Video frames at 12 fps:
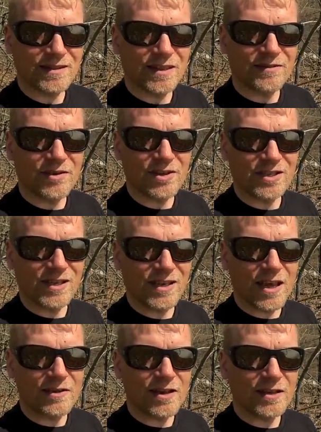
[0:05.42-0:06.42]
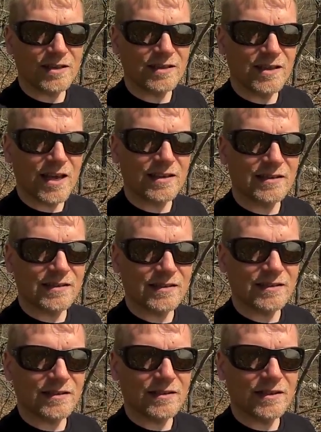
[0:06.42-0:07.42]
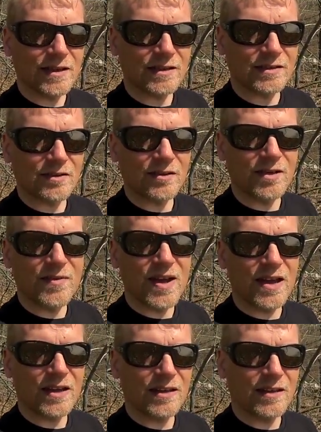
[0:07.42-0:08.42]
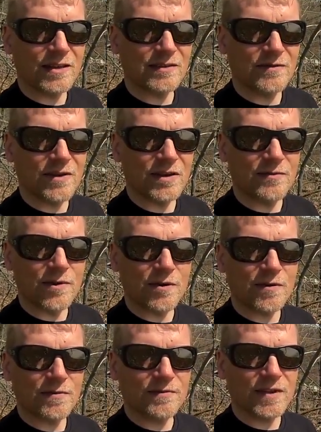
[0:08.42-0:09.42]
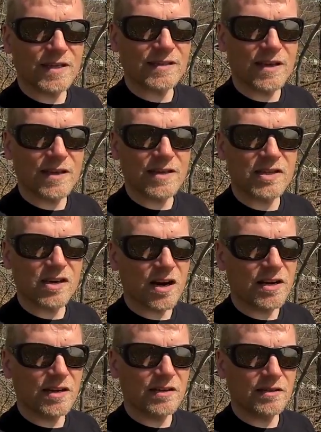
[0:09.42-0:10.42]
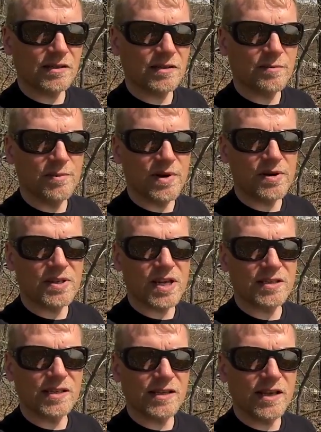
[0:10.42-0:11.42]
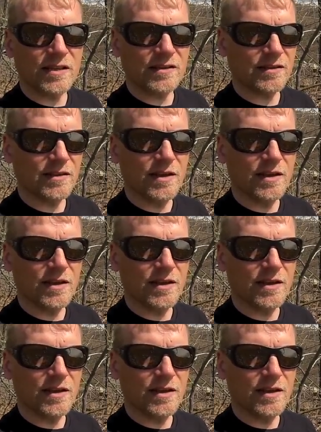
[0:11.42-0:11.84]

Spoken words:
Virginia, United States. It's early May, it's very warm, the sun is shining, birds are singing,